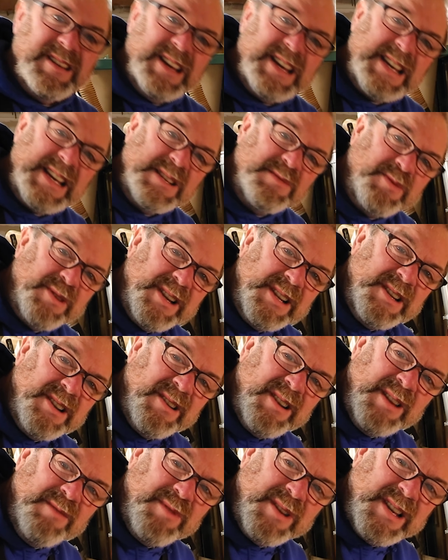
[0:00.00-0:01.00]
That gets pretty
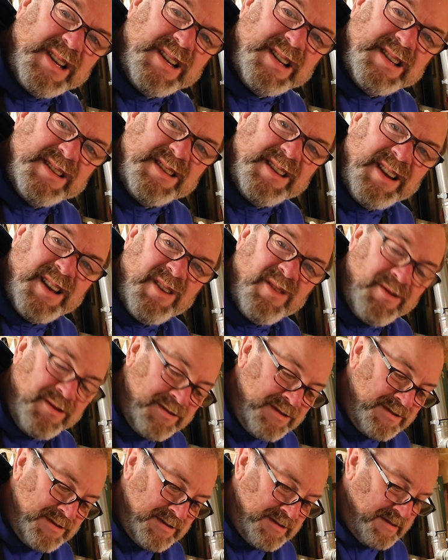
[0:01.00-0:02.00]
dirty because, you know,
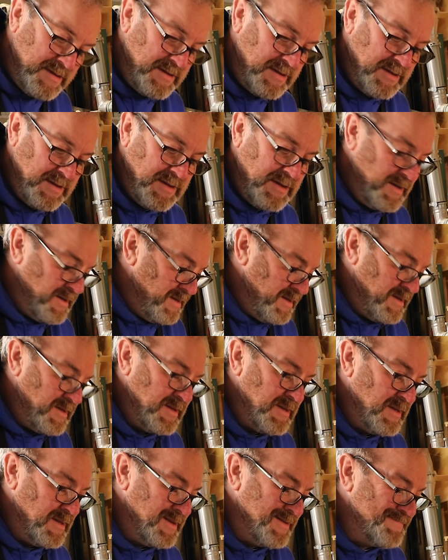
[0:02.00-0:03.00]

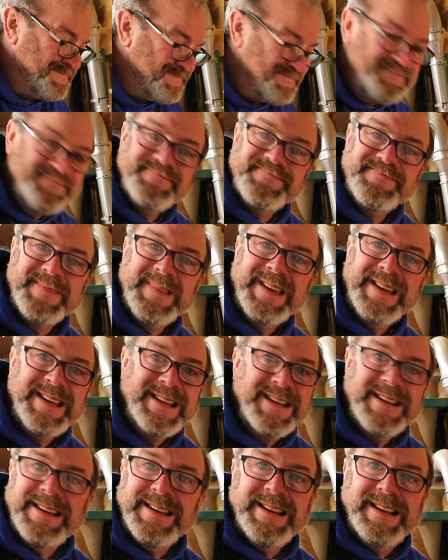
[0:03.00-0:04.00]
um,
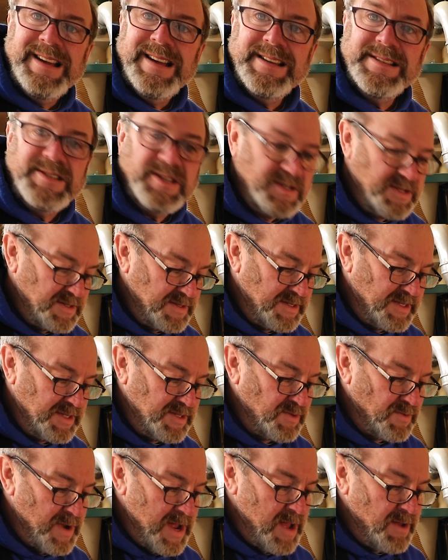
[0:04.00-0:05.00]
it just
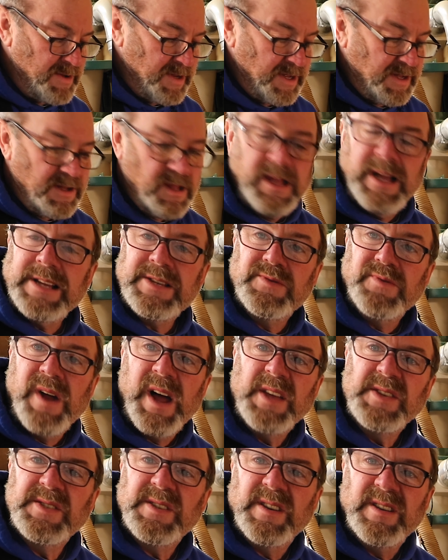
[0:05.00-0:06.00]
sits around and collects
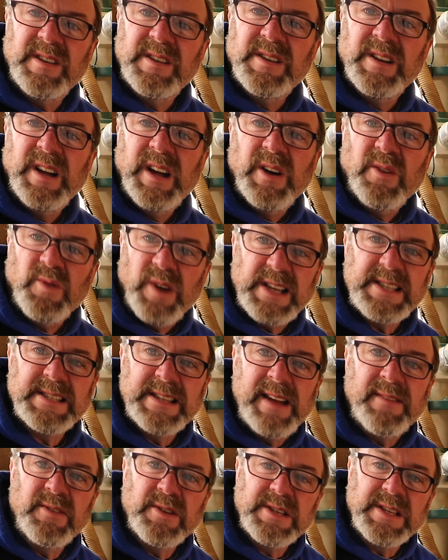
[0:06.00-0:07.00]
rust. Rust
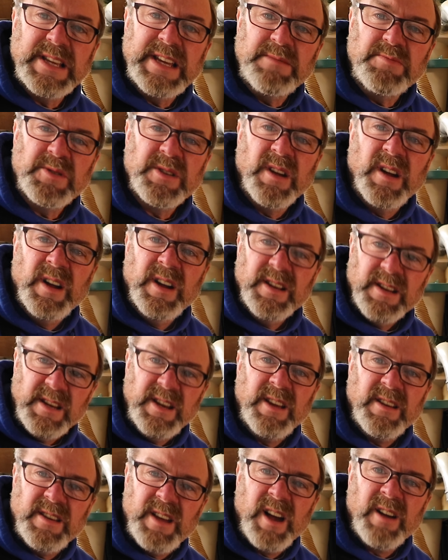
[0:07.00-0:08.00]
never sleeps.
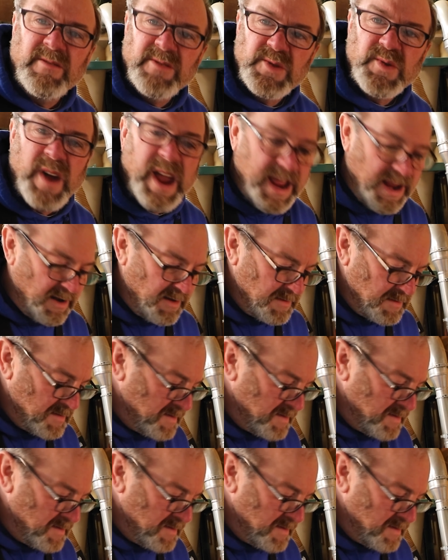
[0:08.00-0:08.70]
Neil Young was right.